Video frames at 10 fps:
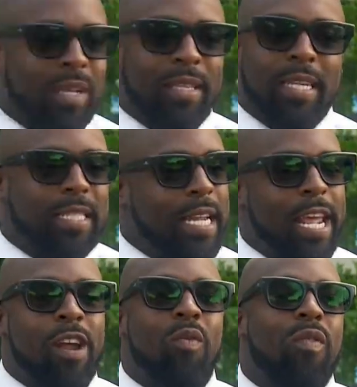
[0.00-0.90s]
They say they
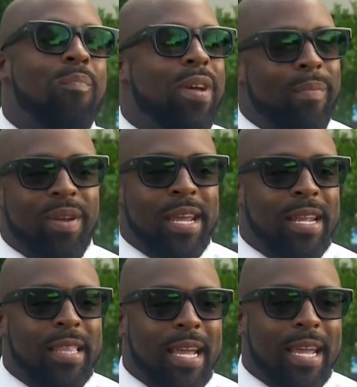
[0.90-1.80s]
don't remember
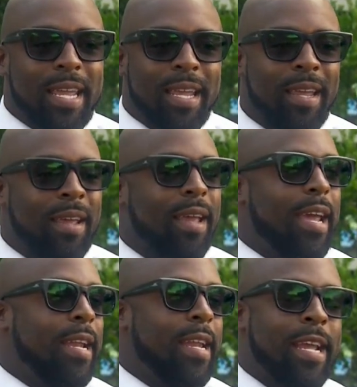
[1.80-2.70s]
anything
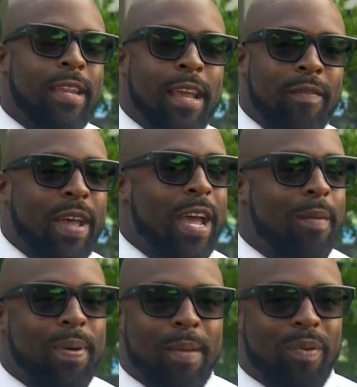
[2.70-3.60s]
and they never
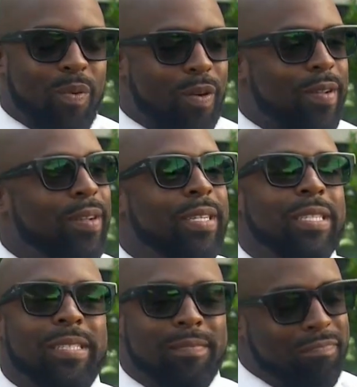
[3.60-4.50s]
had paperwork
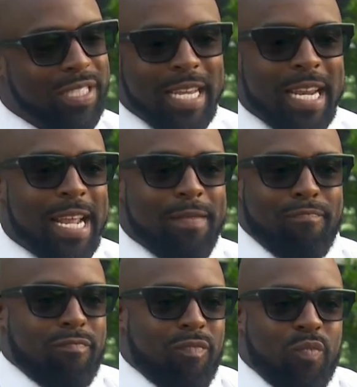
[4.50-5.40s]
saying that
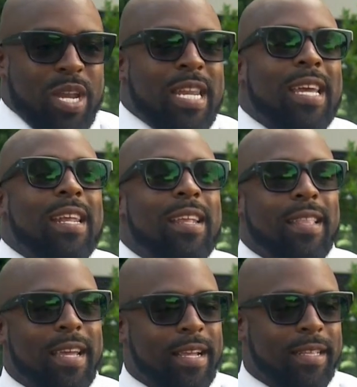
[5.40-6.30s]
we did
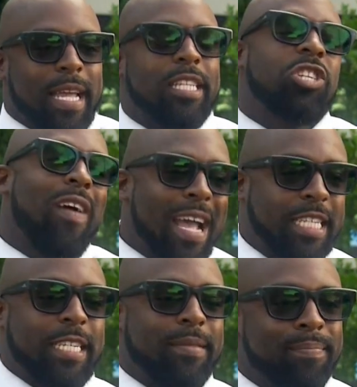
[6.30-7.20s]
anything. They
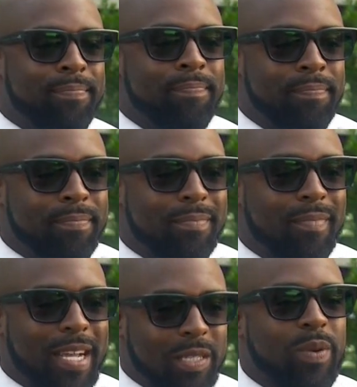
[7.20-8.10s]
trash it.
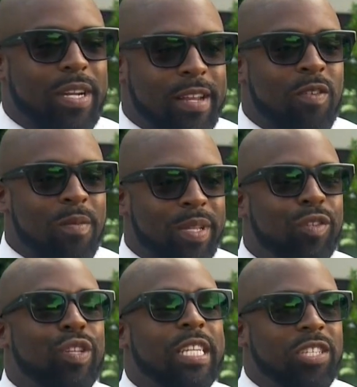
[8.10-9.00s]
That's what they normally
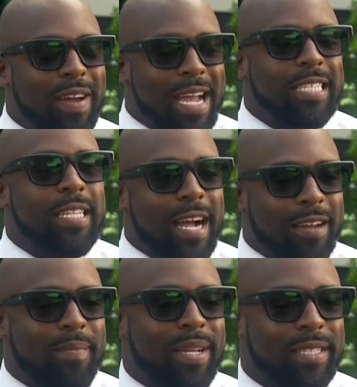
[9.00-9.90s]
do. They trash
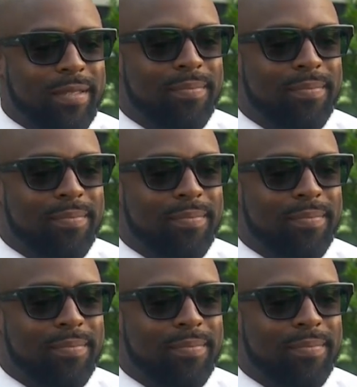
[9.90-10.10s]
documents.